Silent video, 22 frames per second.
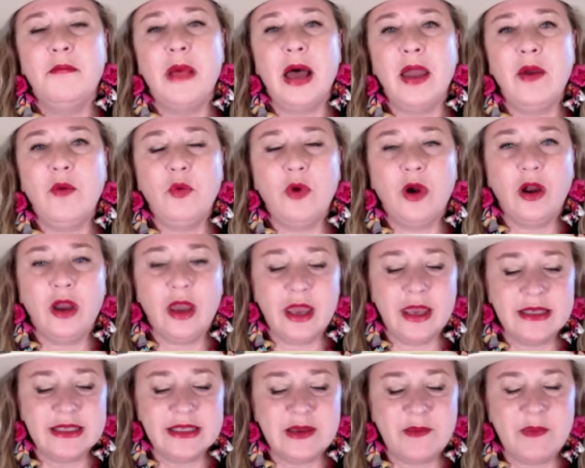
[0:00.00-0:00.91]
My
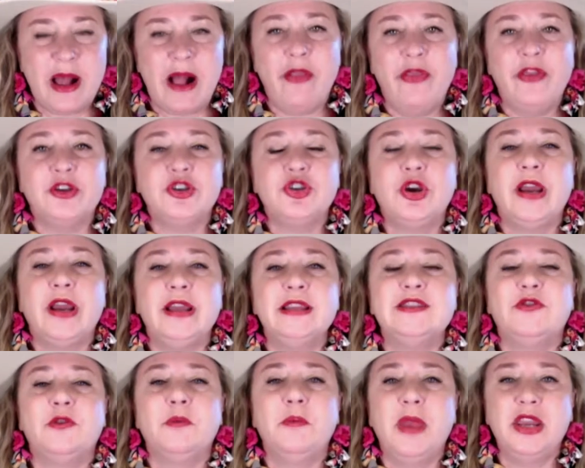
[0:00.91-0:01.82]
work is about the
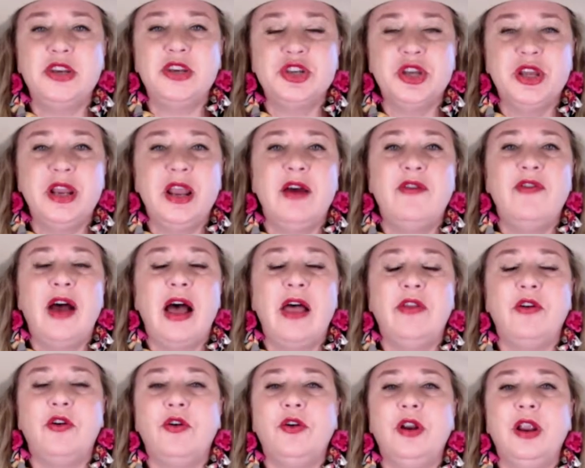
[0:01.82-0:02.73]
transformation of
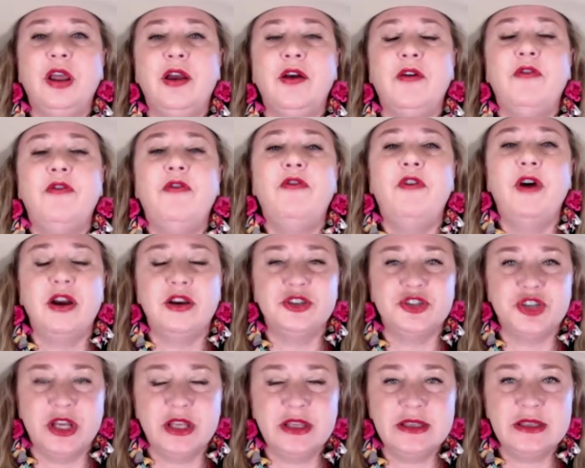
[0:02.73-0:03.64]
how the critic
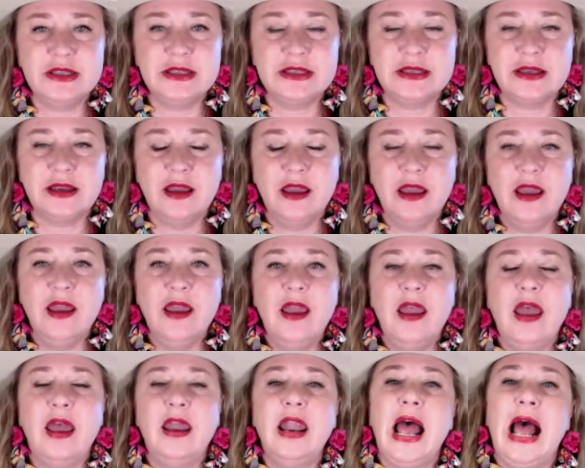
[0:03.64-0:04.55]
functions
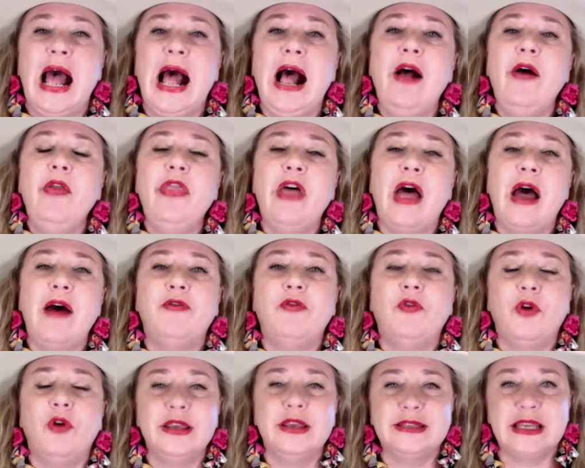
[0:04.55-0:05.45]
and how
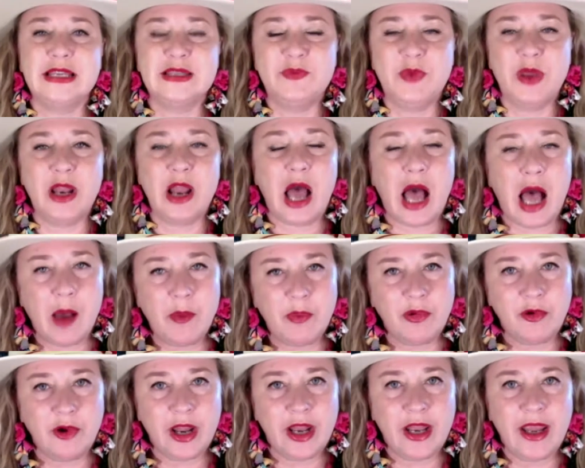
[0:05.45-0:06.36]
that voice has been
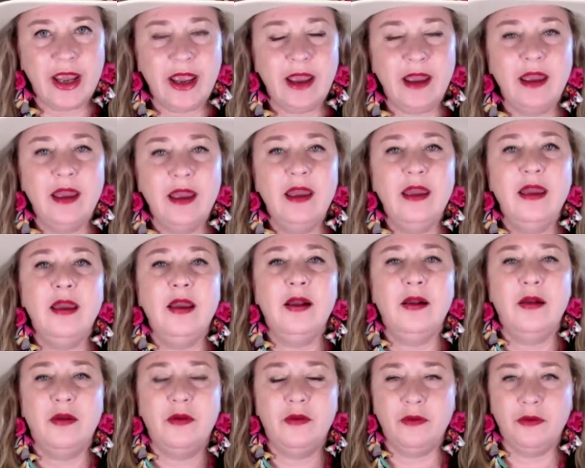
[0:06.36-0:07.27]
operating
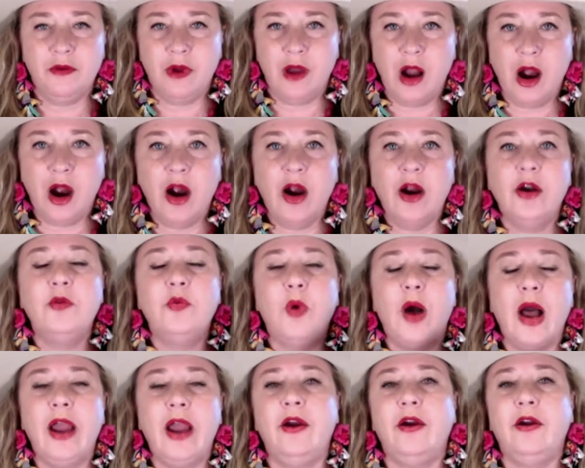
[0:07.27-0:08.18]

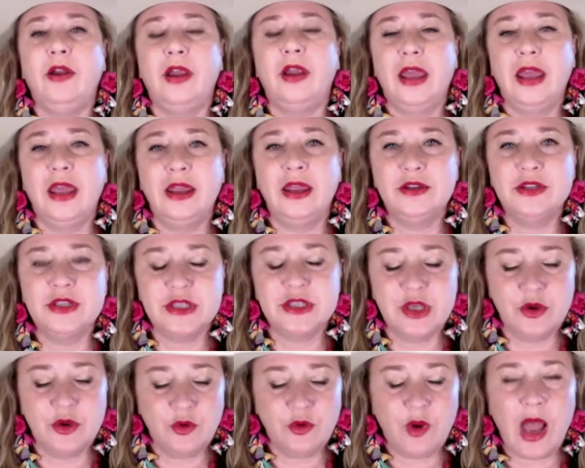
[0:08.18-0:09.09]
hardwired
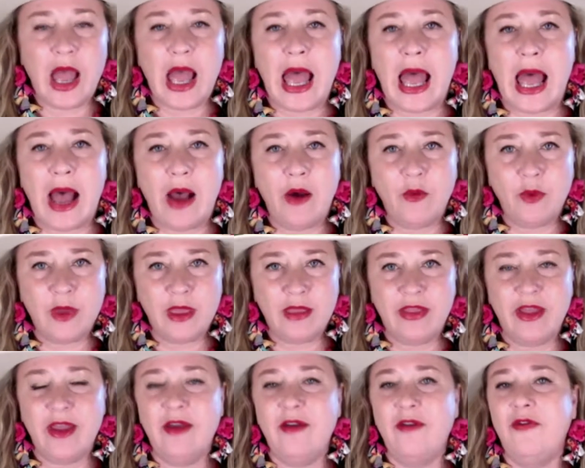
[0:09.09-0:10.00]
into how
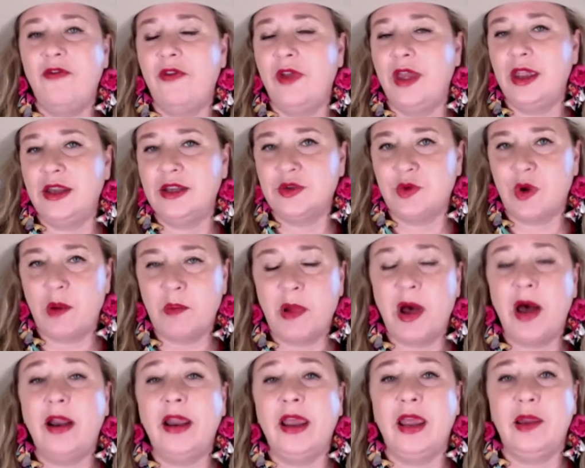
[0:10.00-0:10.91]
we live, into our
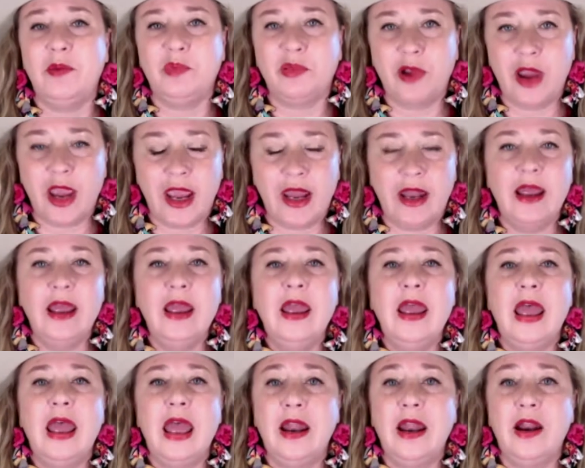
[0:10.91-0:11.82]
body and brain
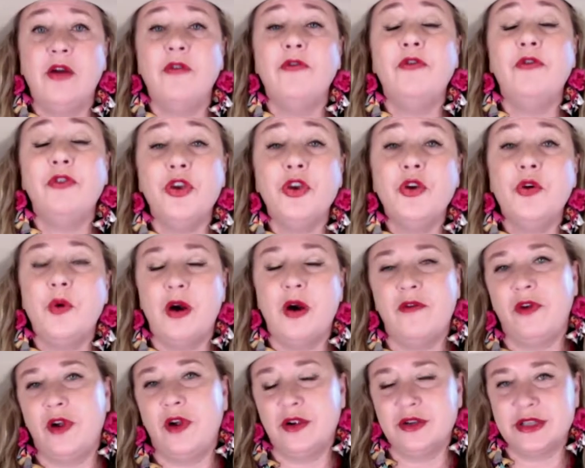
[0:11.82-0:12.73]
and our
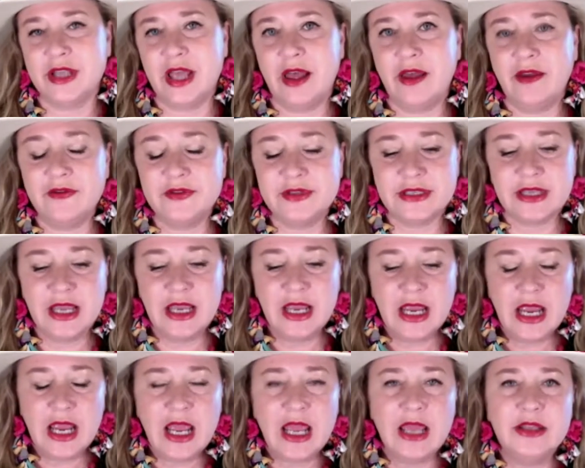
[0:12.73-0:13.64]
view of ourselves.
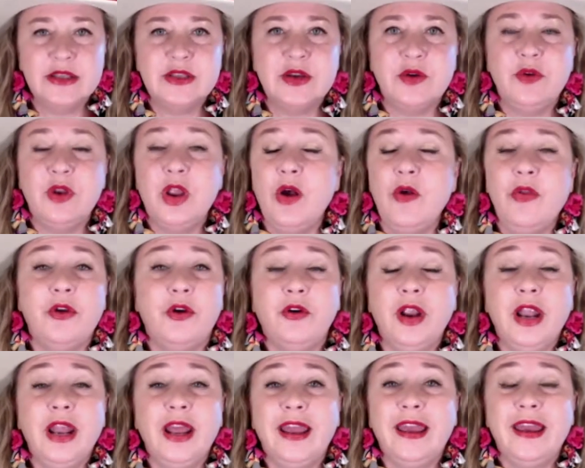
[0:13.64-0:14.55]
And so, no,
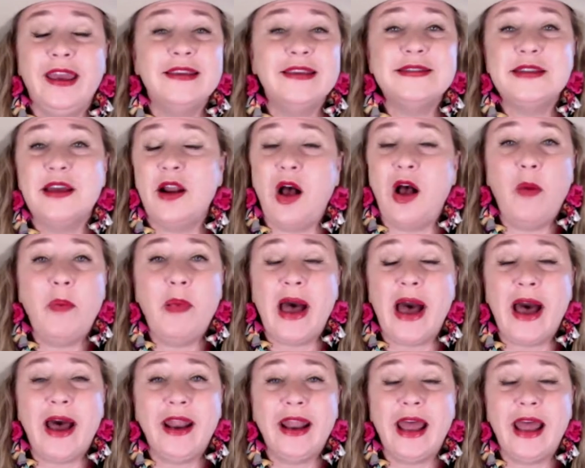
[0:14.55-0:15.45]
the critic isn't all
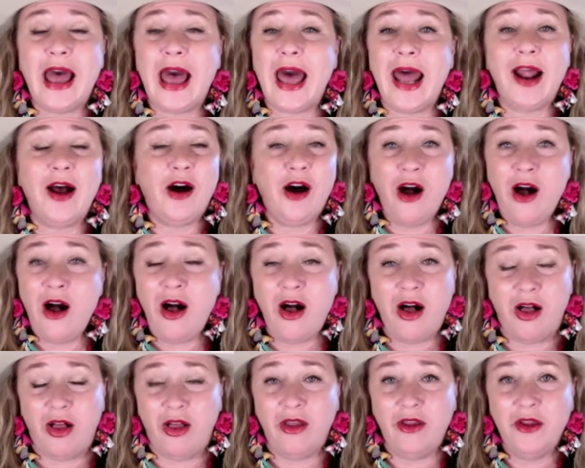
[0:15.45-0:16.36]
bad at
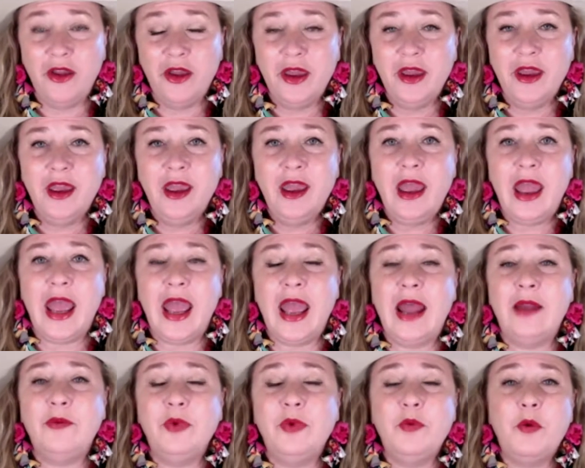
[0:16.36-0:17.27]
all.
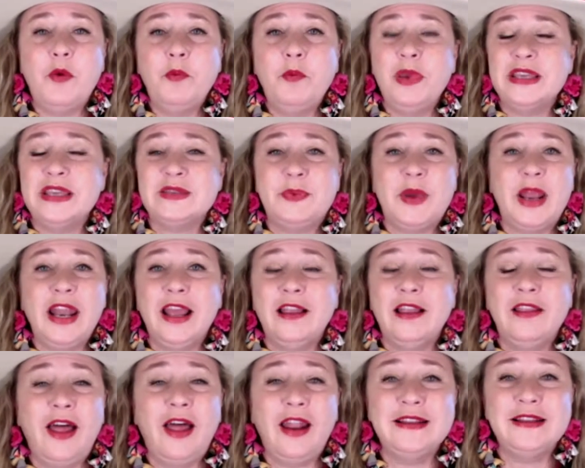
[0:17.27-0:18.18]
And we won't be
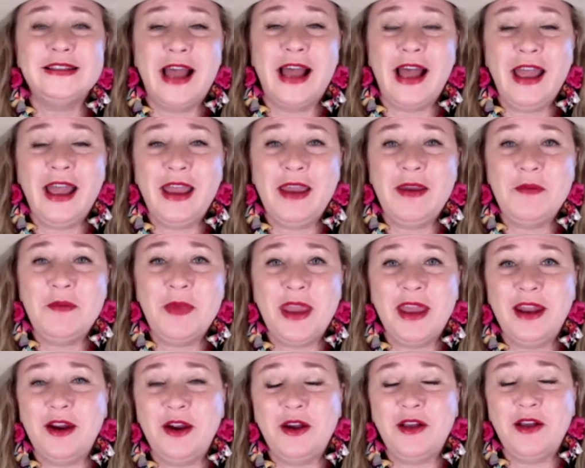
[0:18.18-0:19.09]
spending a lot of
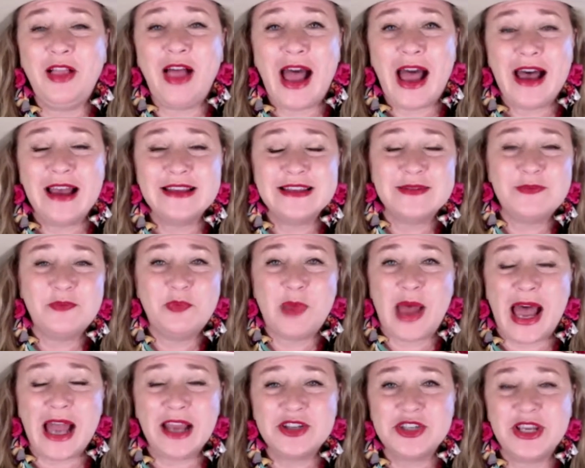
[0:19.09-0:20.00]
time in our class
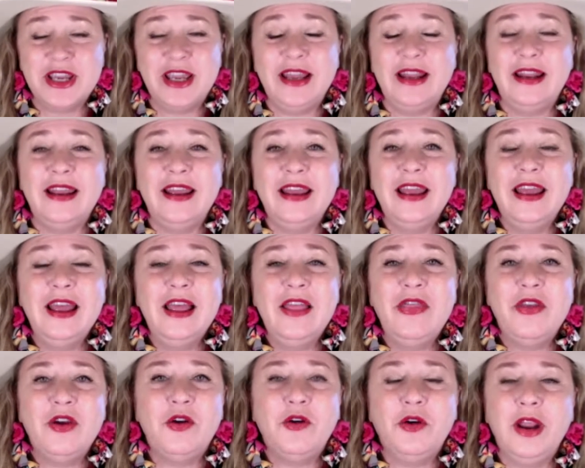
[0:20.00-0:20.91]
bashing
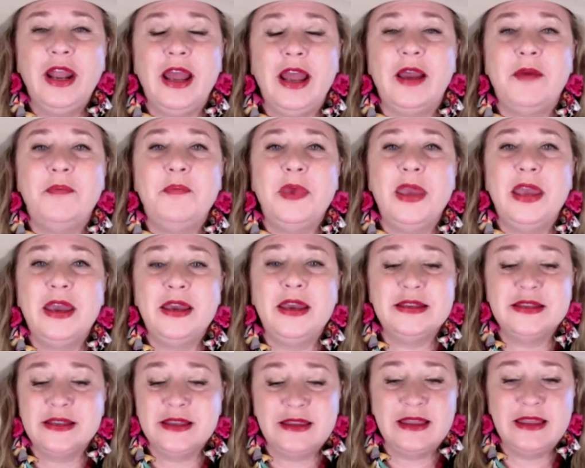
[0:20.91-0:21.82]
the critic,
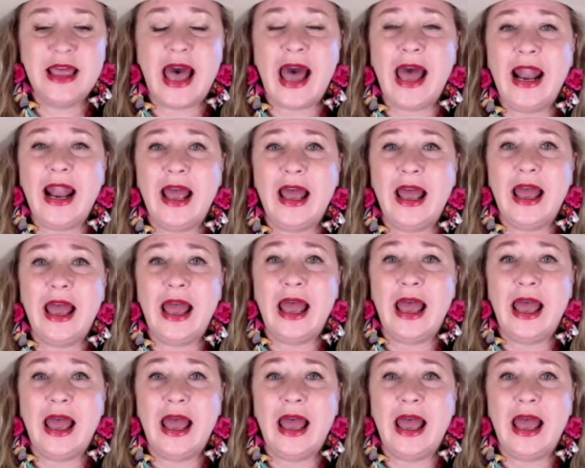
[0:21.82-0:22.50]
because that